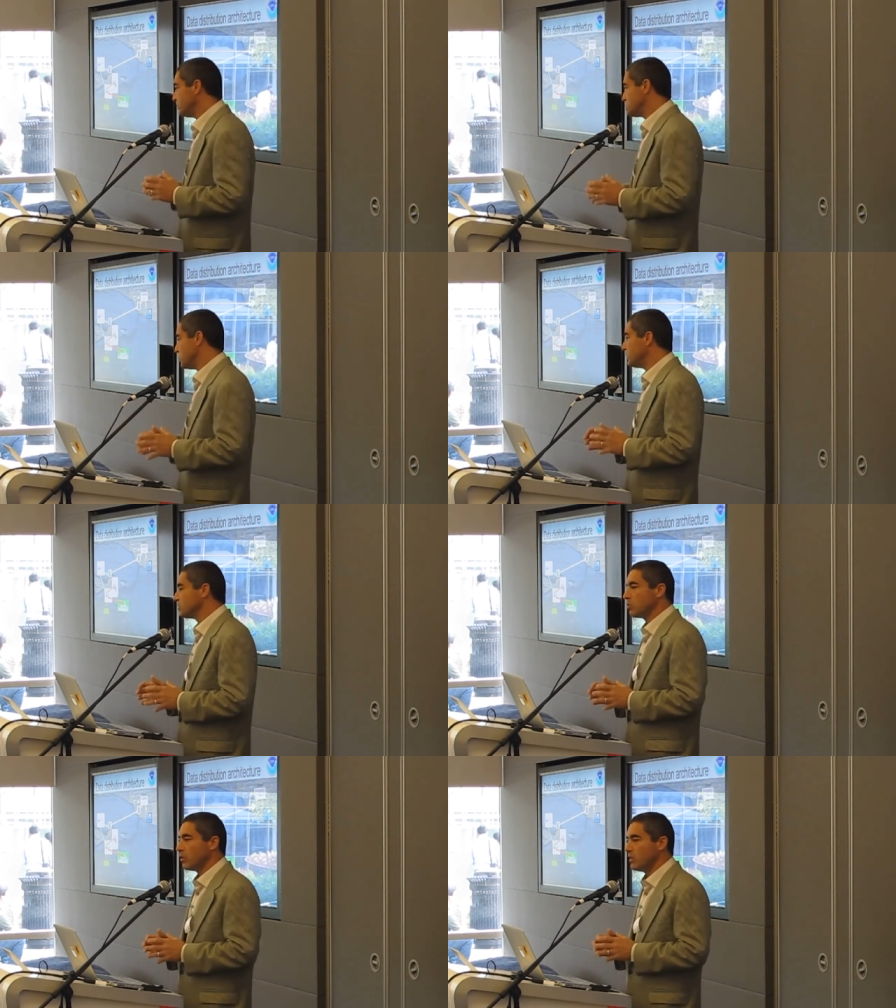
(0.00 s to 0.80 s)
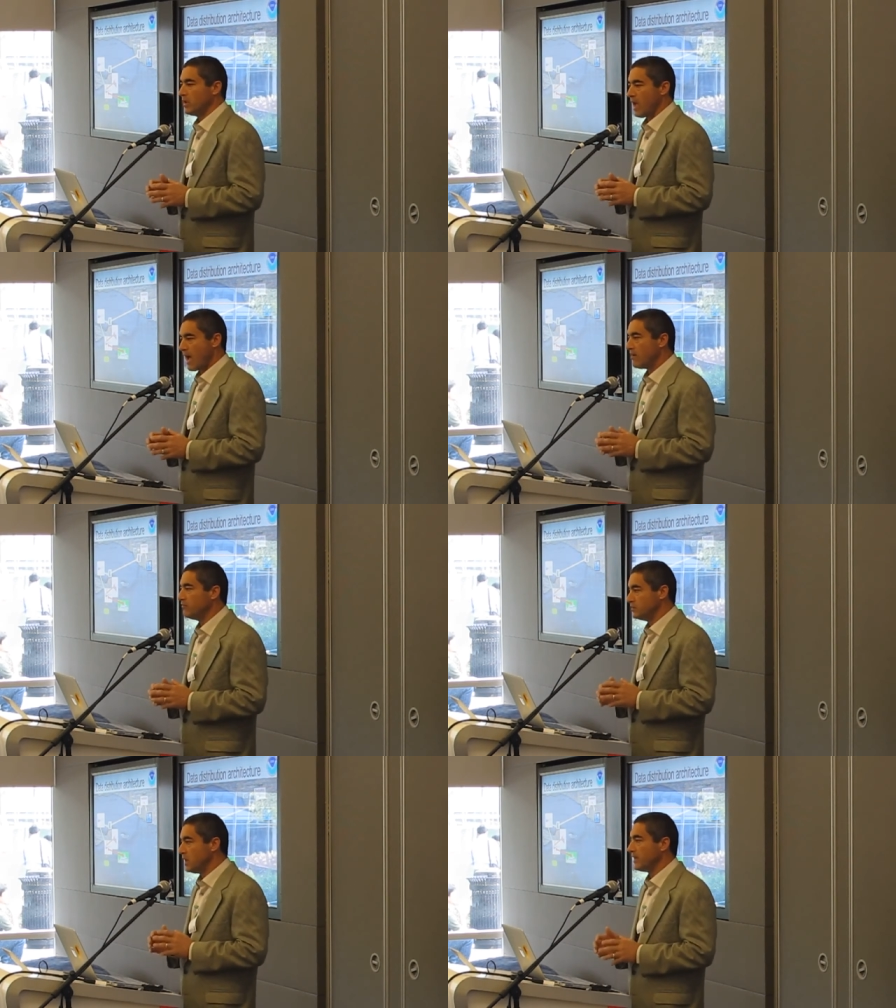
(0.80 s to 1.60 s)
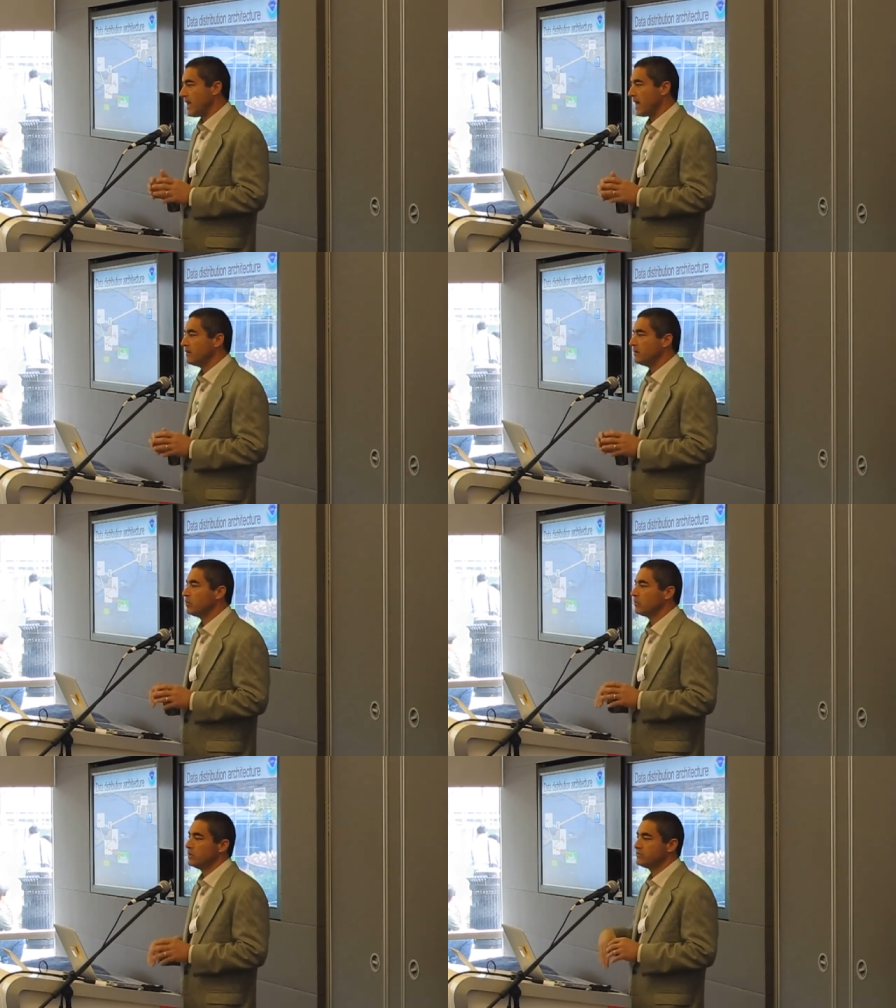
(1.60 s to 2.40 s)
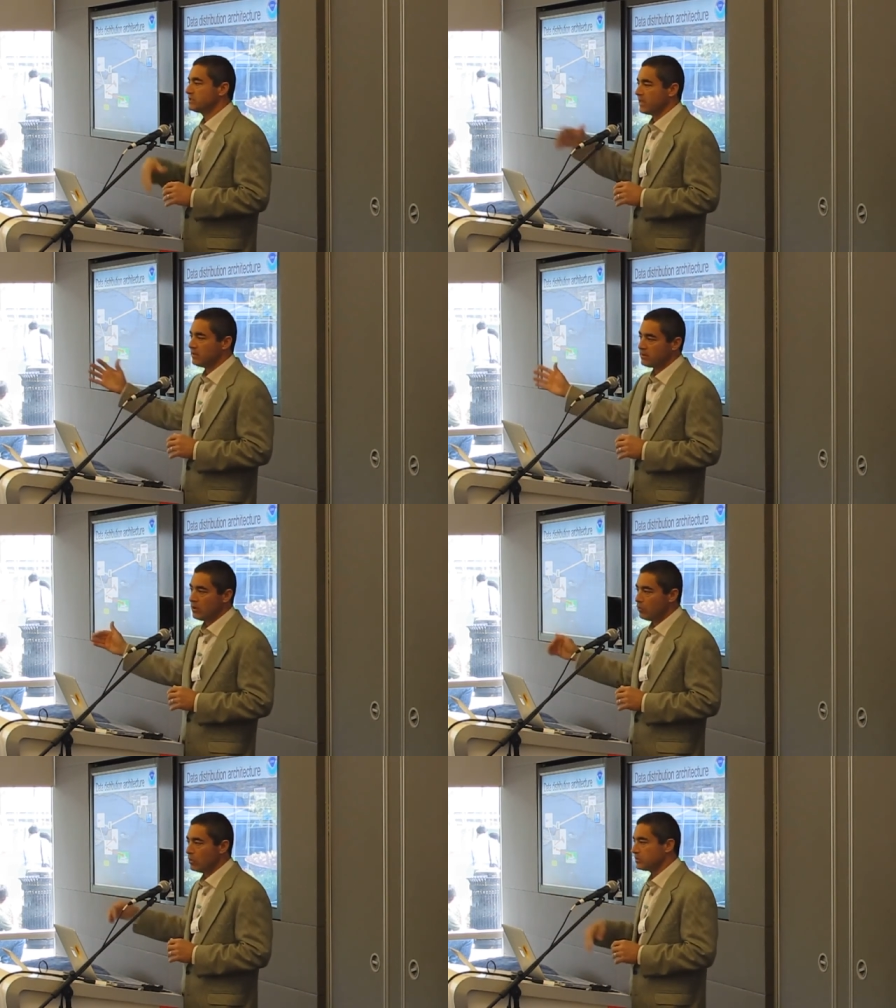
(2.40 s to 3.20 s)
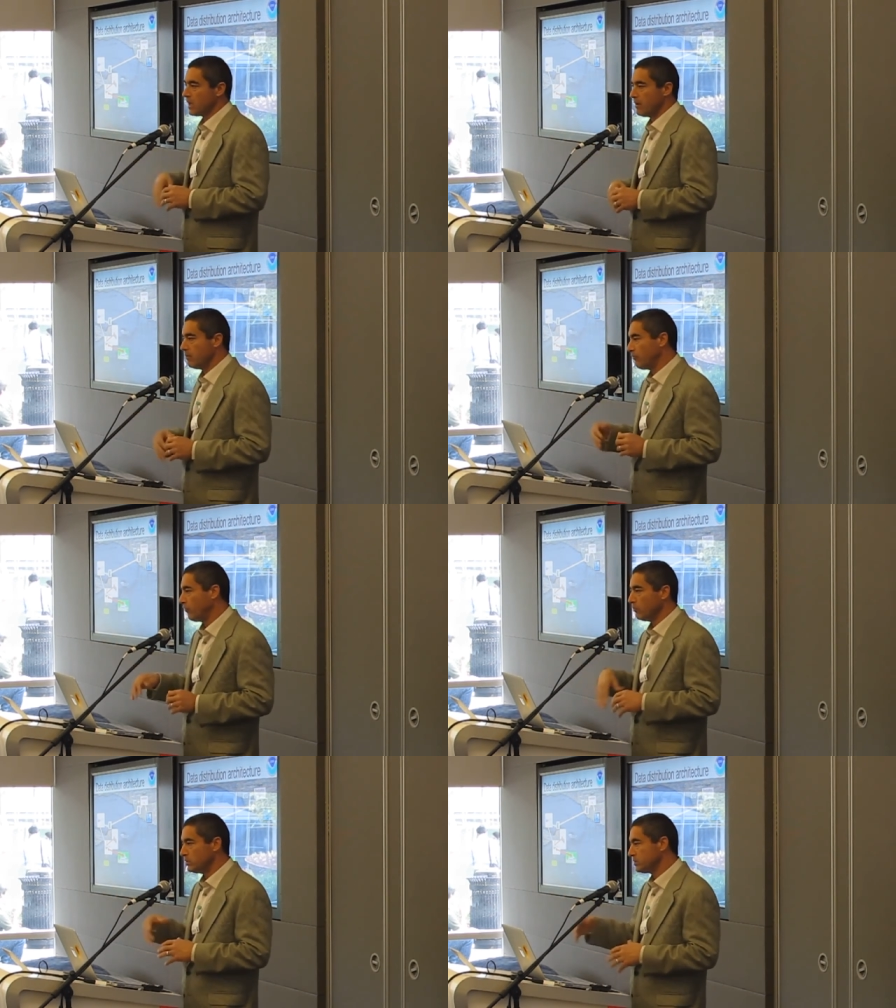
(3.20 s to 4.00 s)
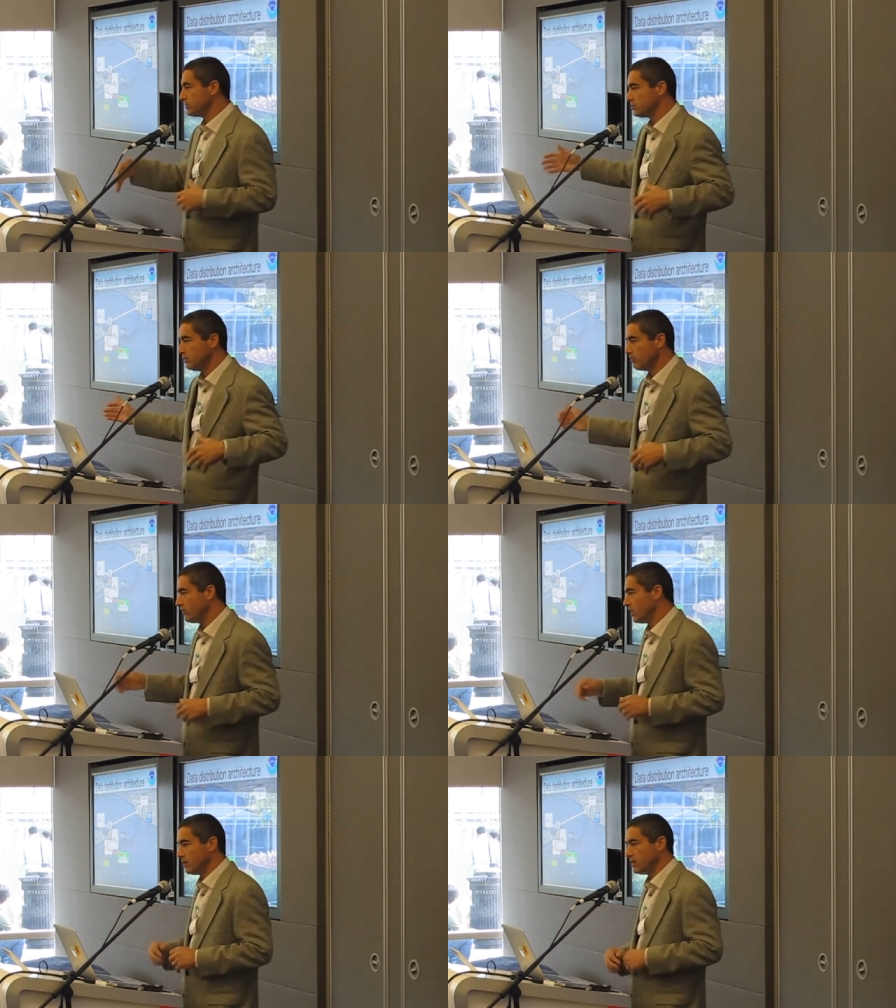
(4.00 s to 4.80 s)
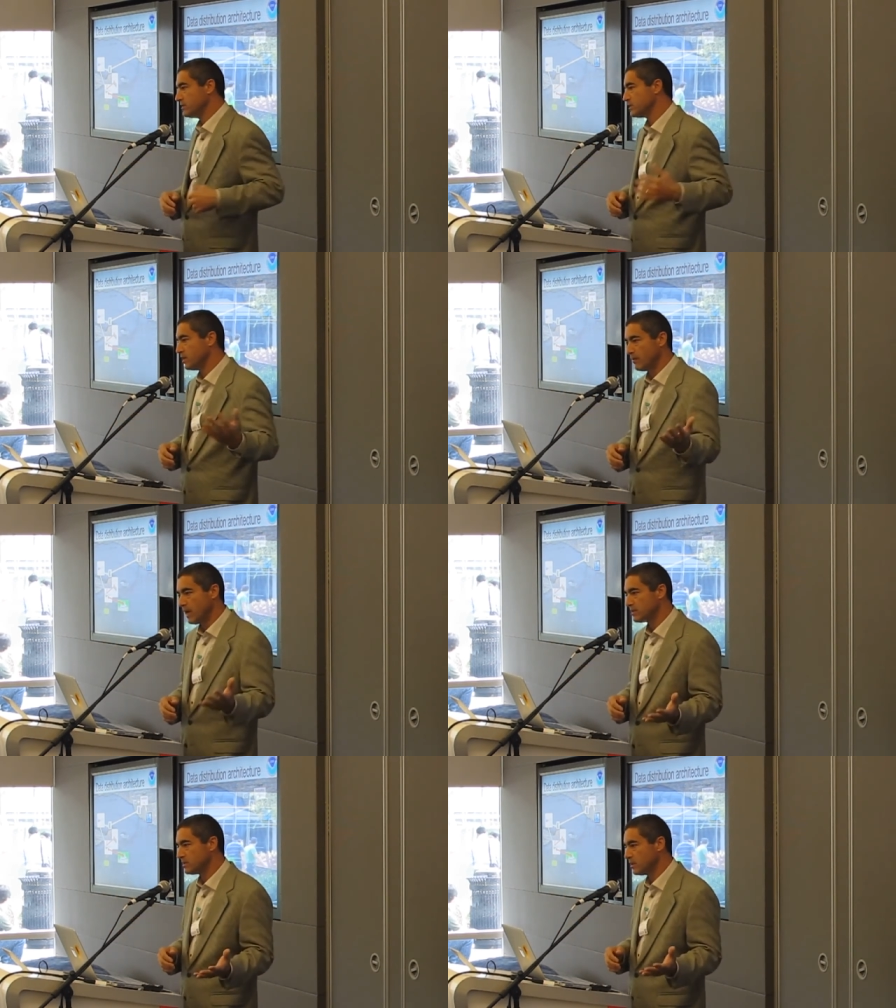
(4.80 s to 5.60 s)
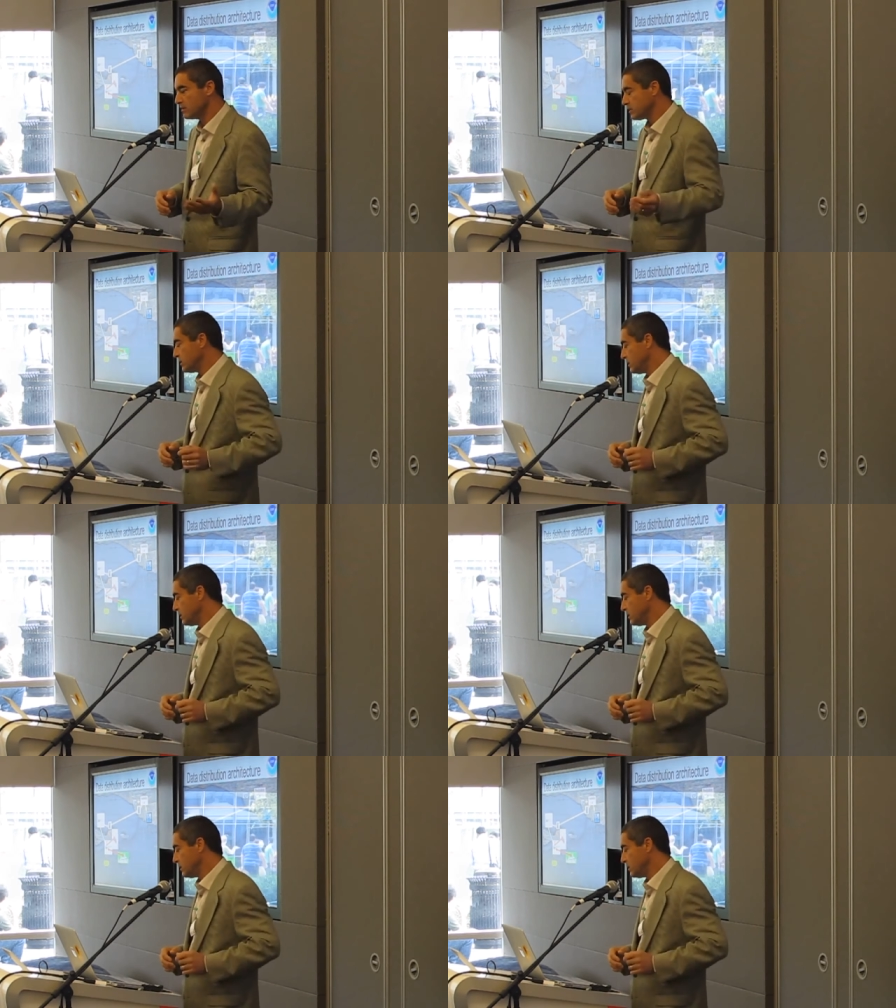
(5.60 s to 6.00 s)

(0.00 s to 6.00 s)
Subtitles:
drills where we have done that, where we sent real-time full motion streaming video to instant command centers.